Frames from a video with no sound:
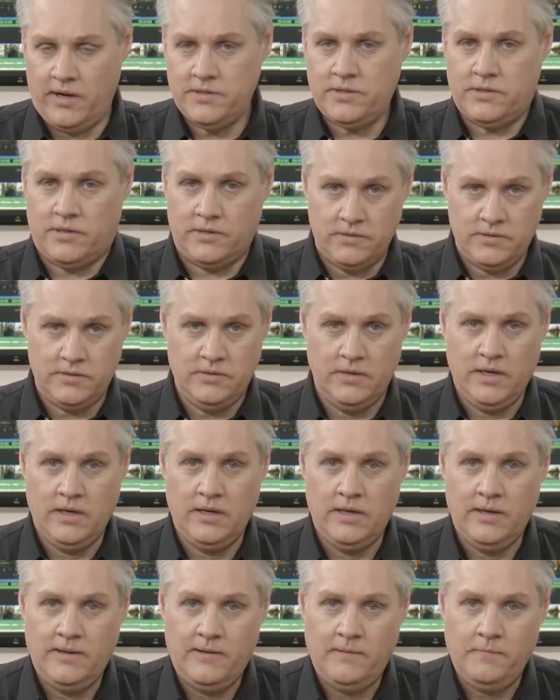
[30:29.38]
ISOs
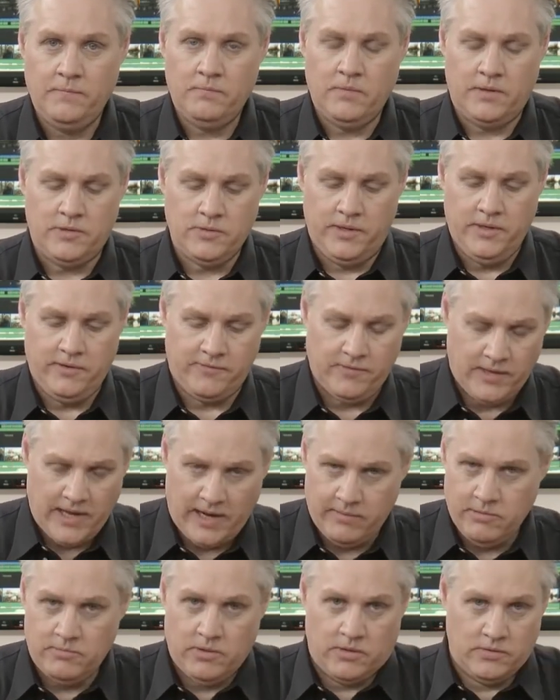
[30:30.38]
between different
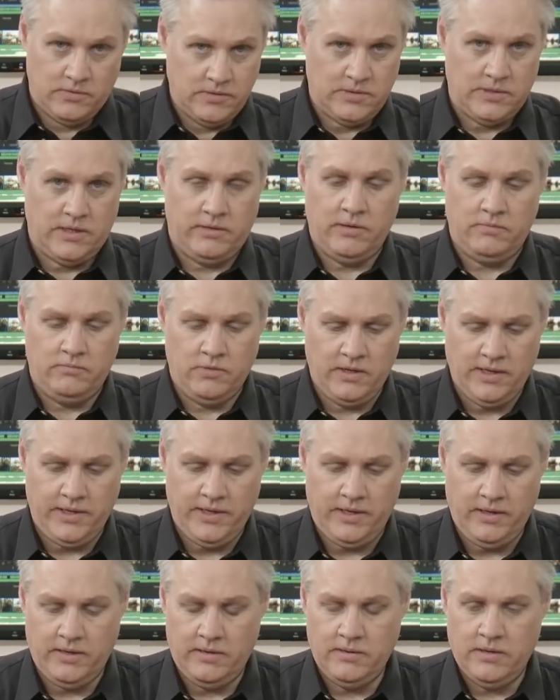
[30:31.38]
camera models. So it
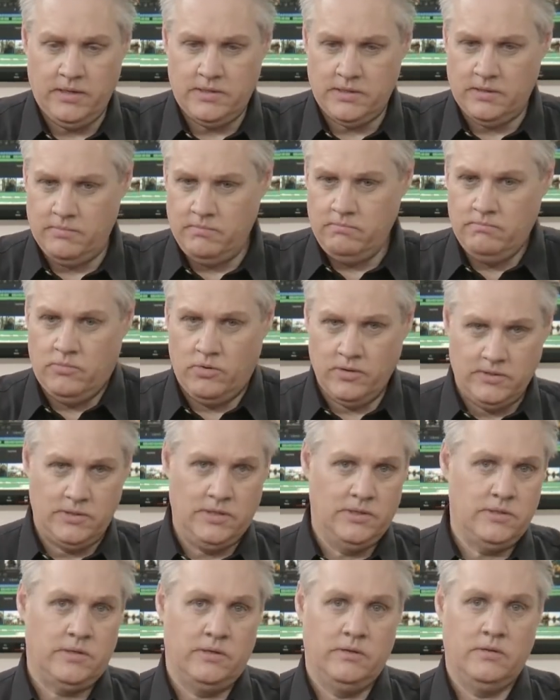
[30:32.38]
really, it's a more
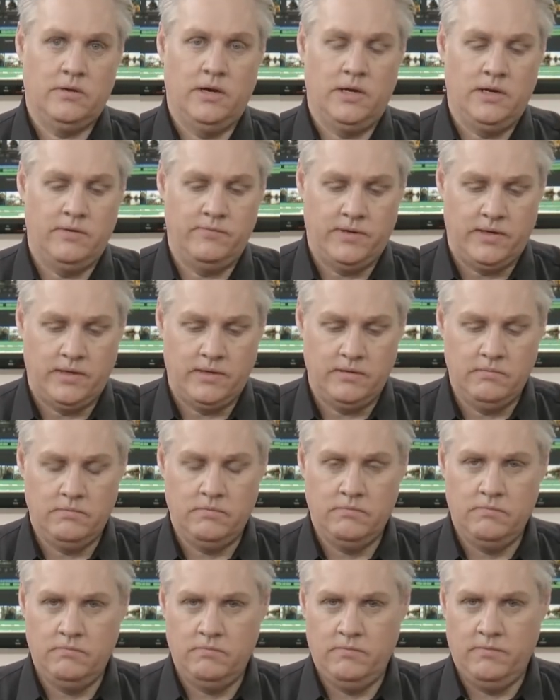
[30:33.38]
consistent kind of
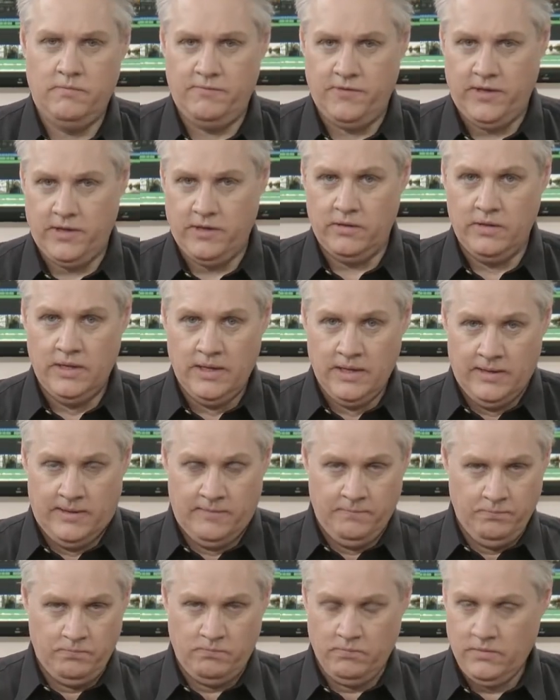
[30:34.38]
feel.
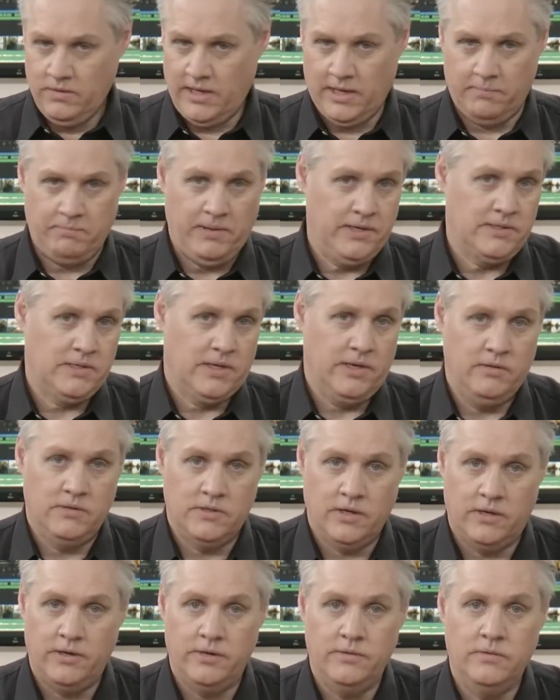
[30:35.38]
Get better skin
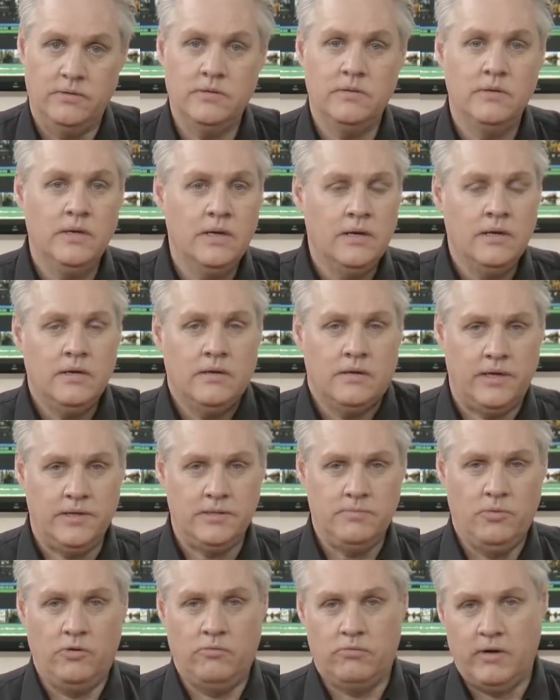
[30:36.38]
tones.
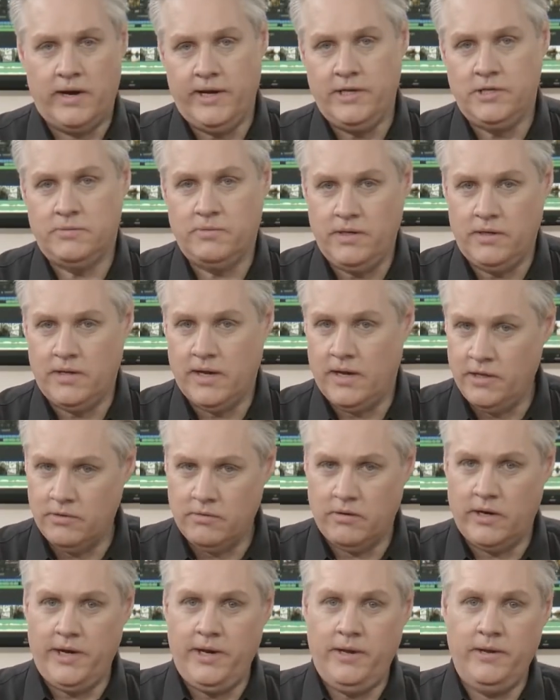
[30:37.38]
There's more range when you're color
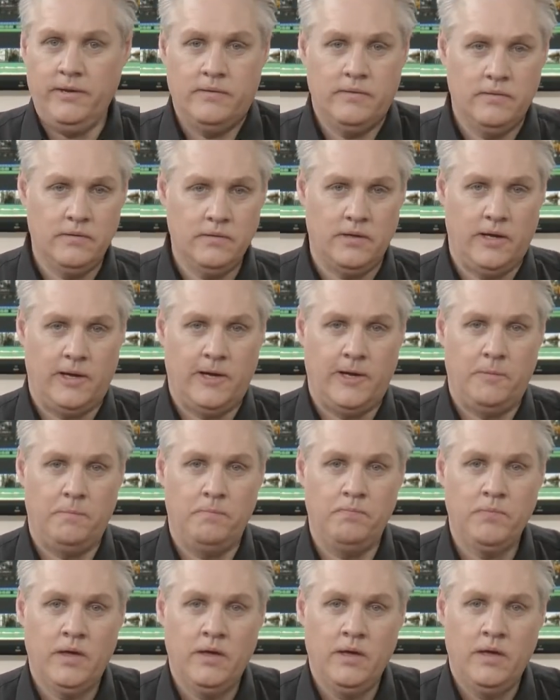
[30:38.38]
grading.
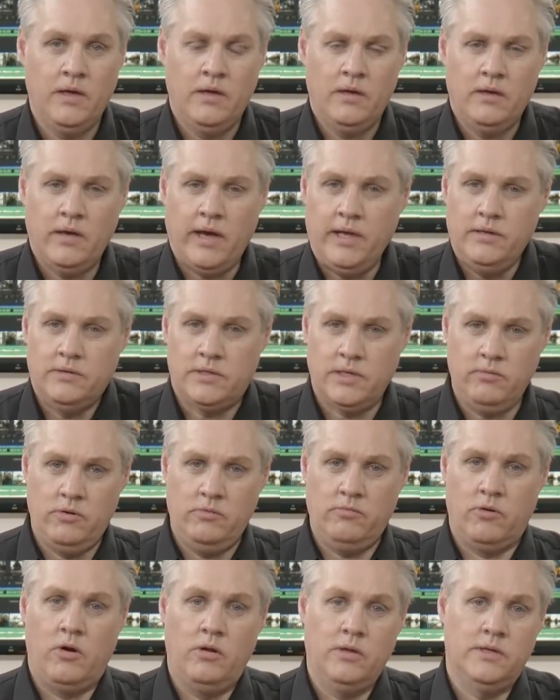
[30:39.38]
And so we'll
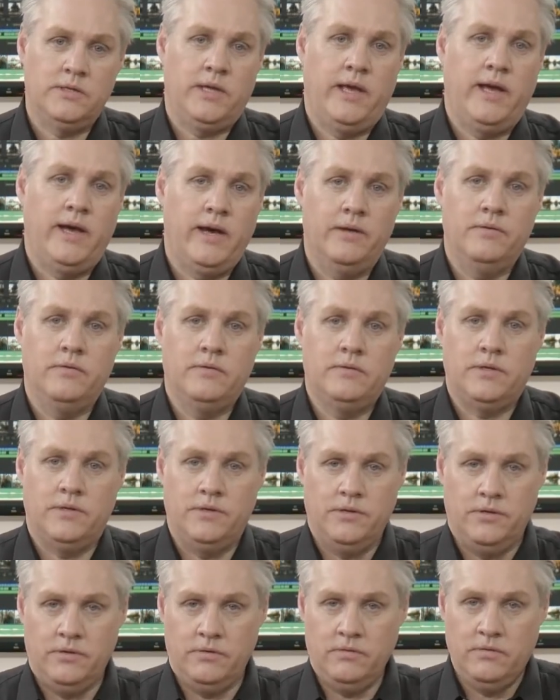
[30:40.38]
roll this out
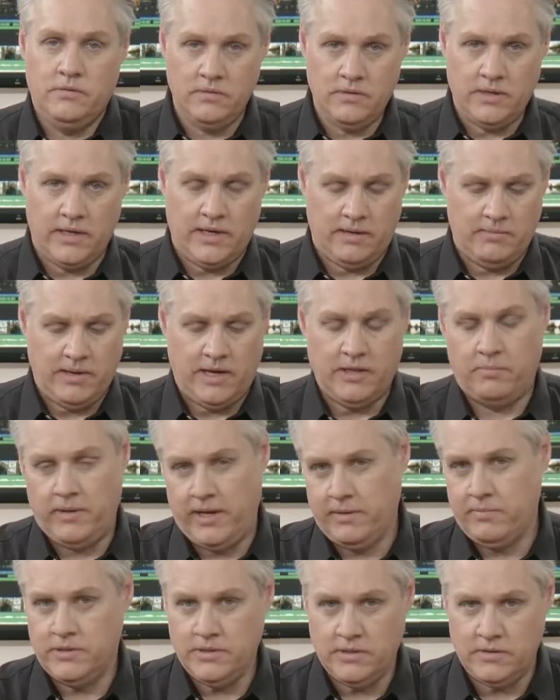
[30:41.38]
to other
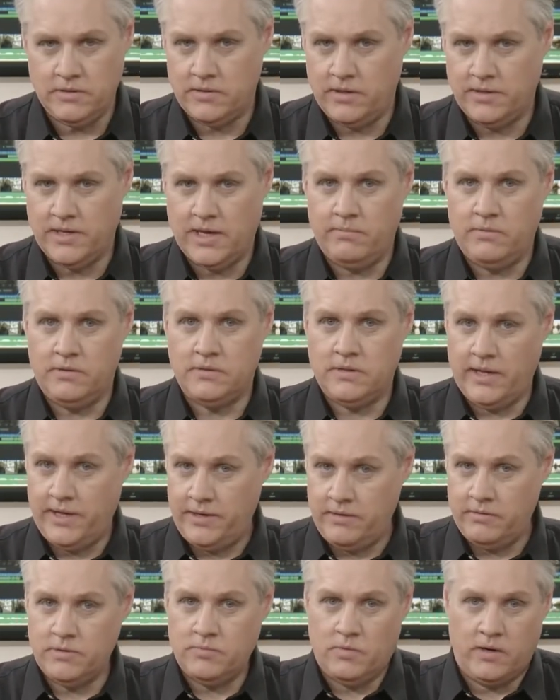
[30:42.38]
Blackmagic design cameras
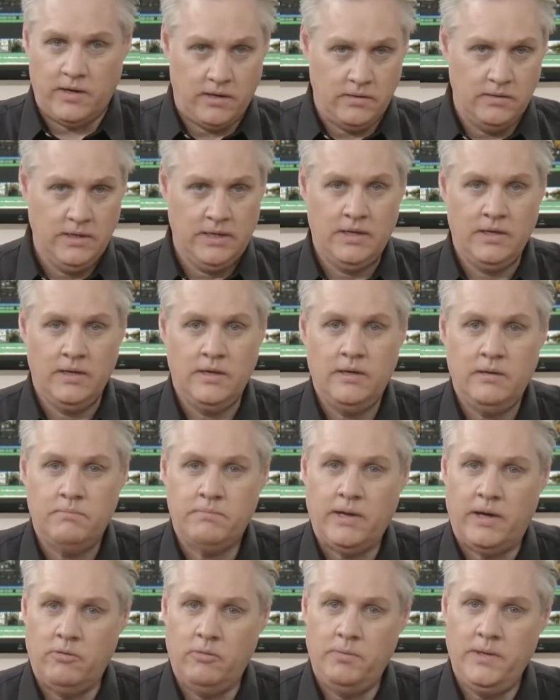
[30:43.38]
later as well.
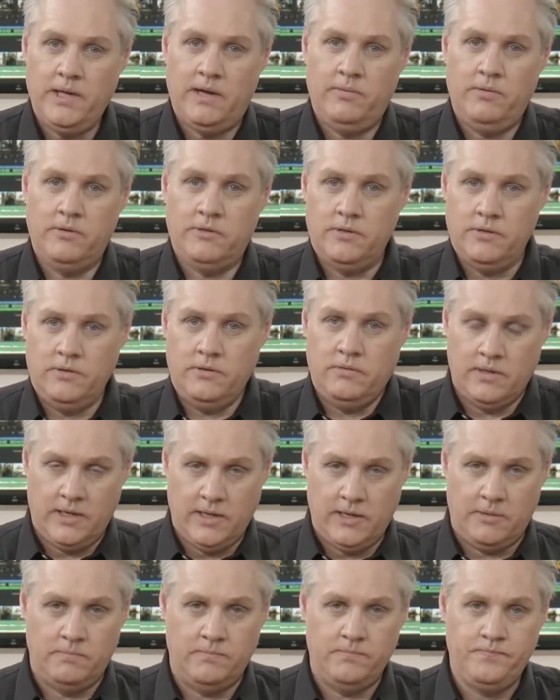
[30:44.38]
But we'll be able
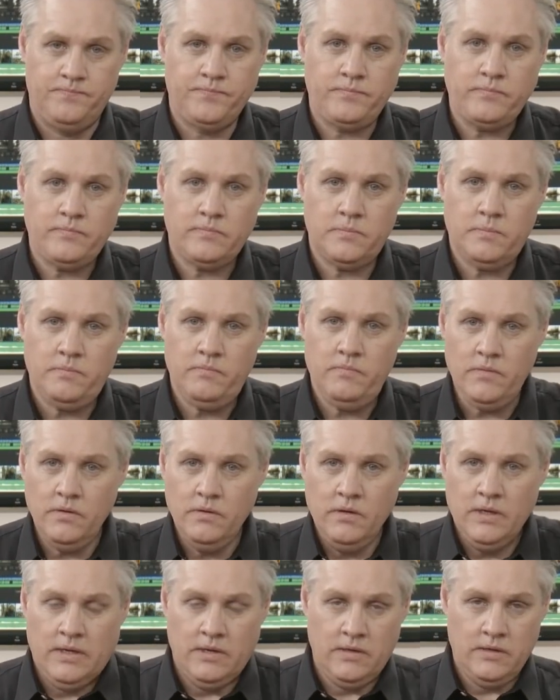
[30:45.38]
to
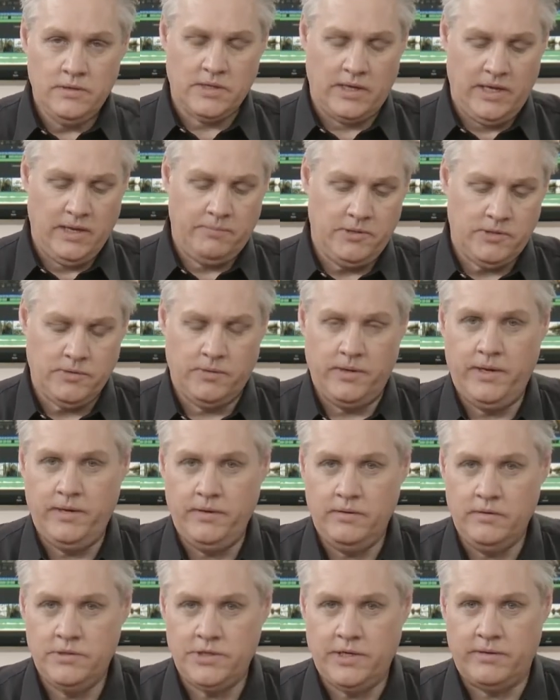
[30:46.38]
select
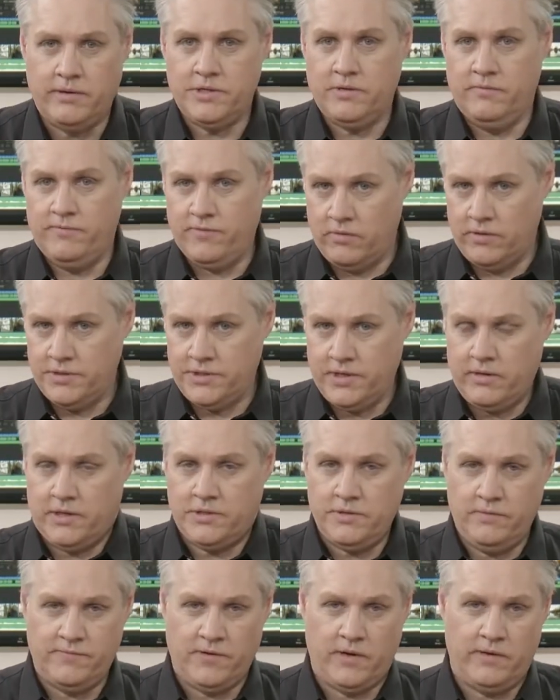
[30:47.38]
between Generation 4 and
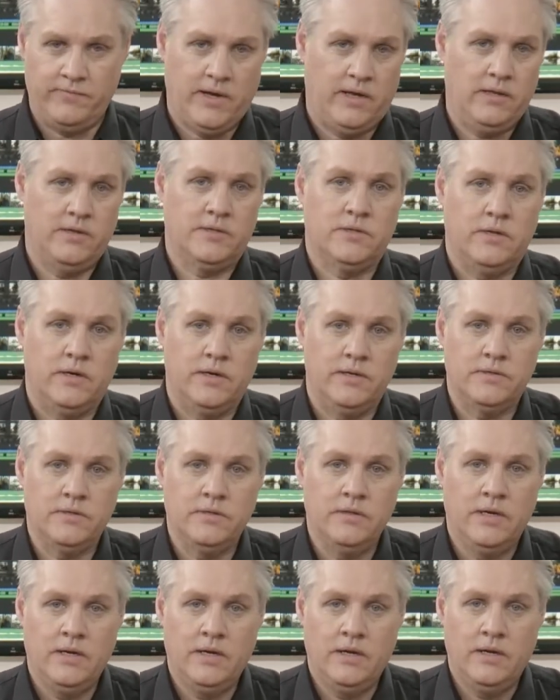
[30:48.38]
Generation 5 color science
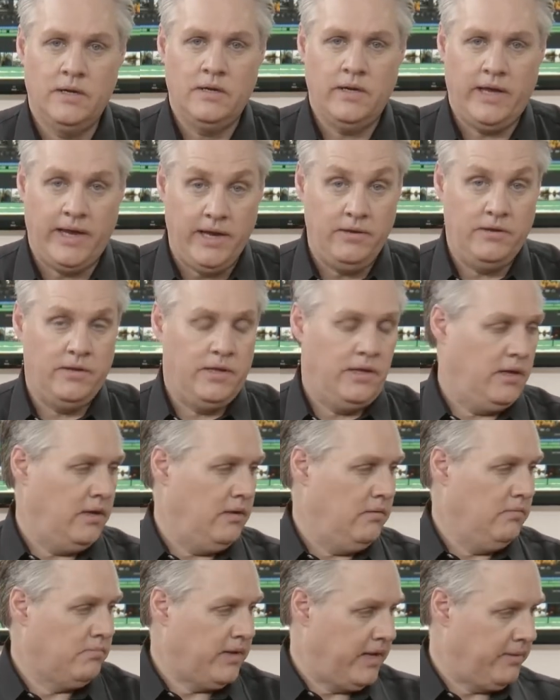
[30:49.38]
in
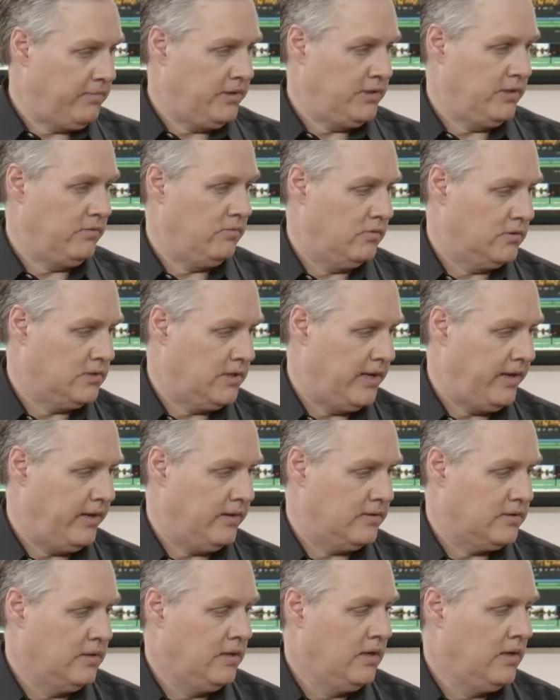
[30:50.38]
the Blackmagic RAW
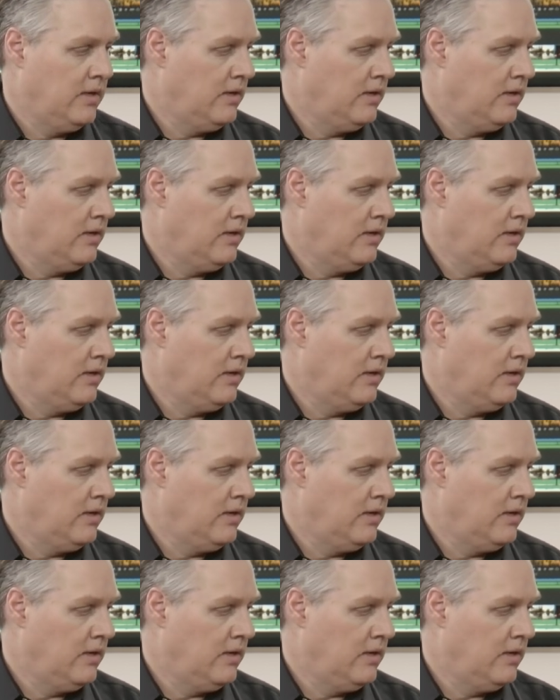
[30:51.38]
settings.